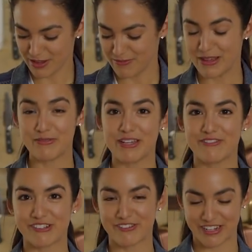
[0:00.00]
Maybe
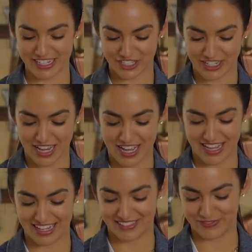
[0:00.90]
if we reach
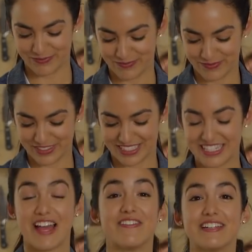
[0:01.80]

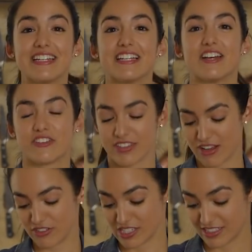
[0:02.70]
700,000.